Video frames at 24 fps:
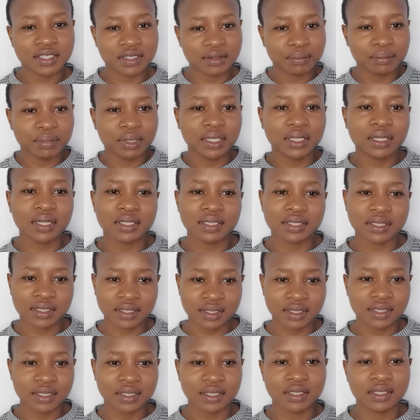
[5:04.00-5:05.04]
in bigger
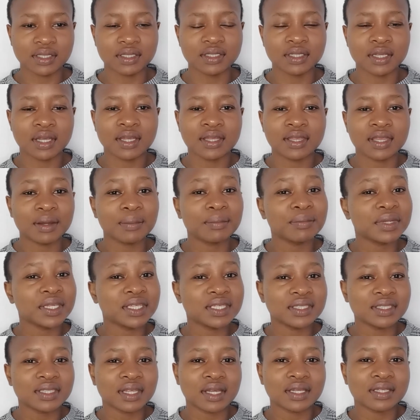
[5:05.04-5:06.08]
cities, that
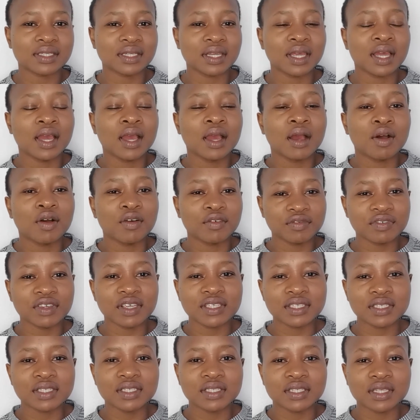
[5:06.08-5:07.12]
means that
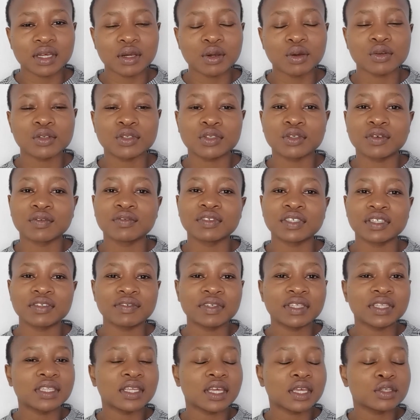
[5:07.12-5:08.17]
obviously the cost of
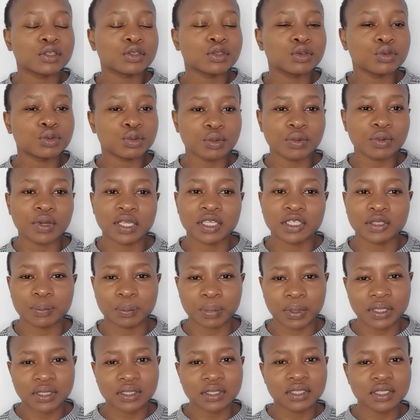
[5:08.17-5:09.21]
living there is too
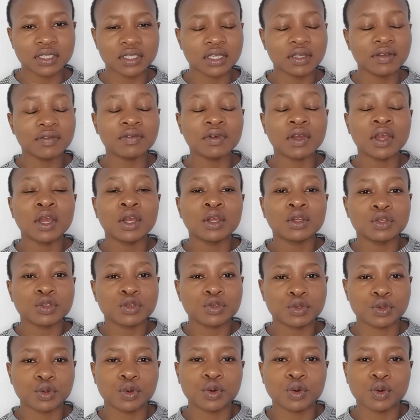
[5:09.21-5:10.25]
expensive.
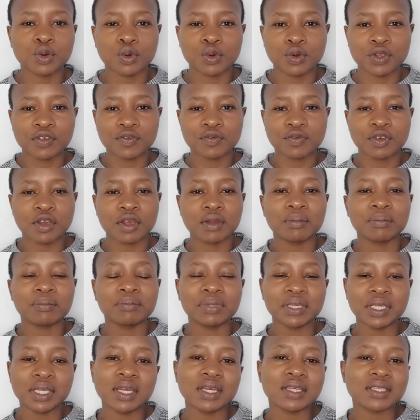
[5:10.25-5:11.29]
So if you're in
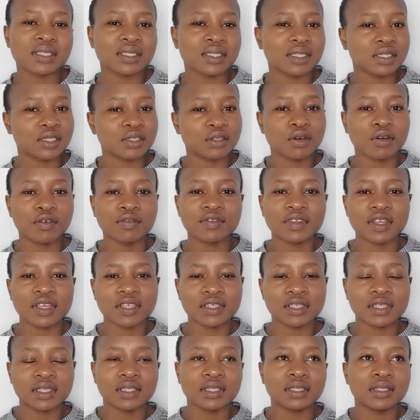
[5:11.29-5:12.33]
bigger city,
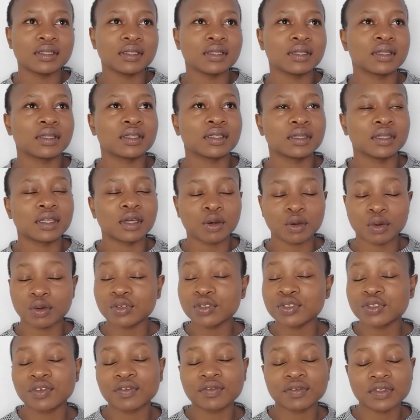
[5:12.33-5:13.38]
obviously the
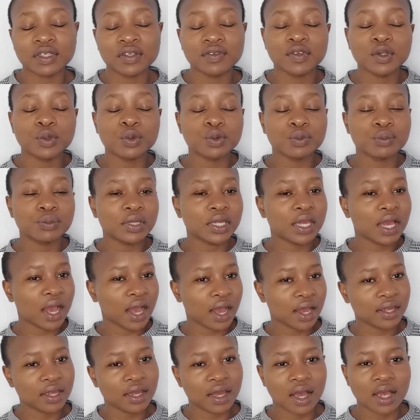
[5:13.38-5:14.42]
cost of living will be
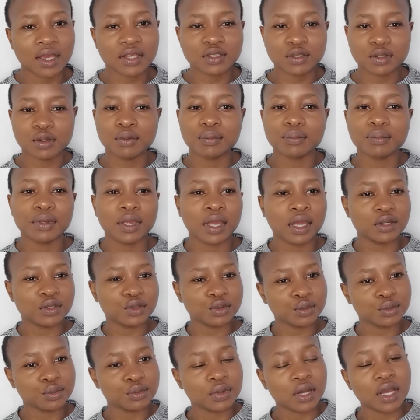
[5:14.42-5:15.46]
higher as compared
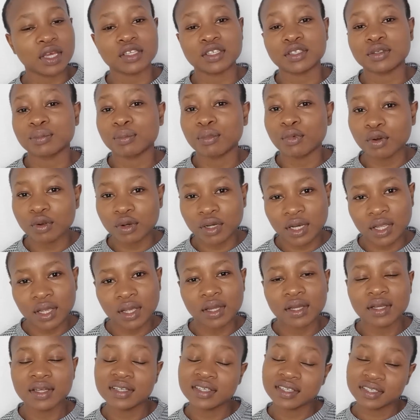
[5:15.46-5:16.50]
to a
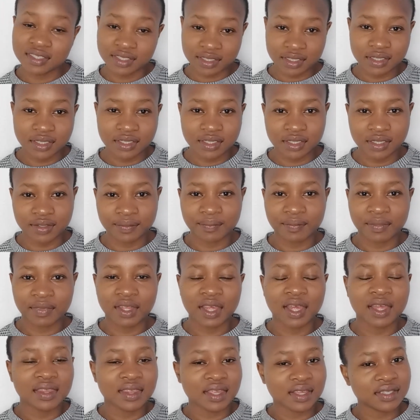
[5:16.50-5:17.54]
smaller city.
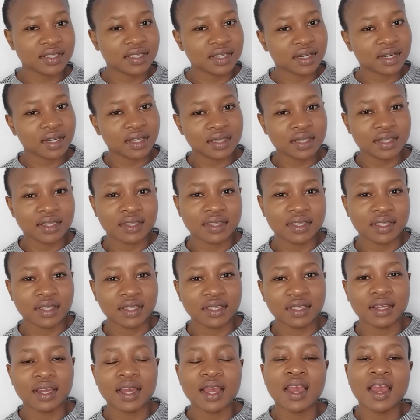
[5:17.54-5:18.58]
That's another
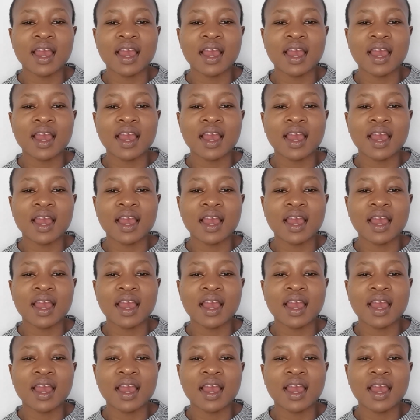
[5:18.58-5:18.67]
thing.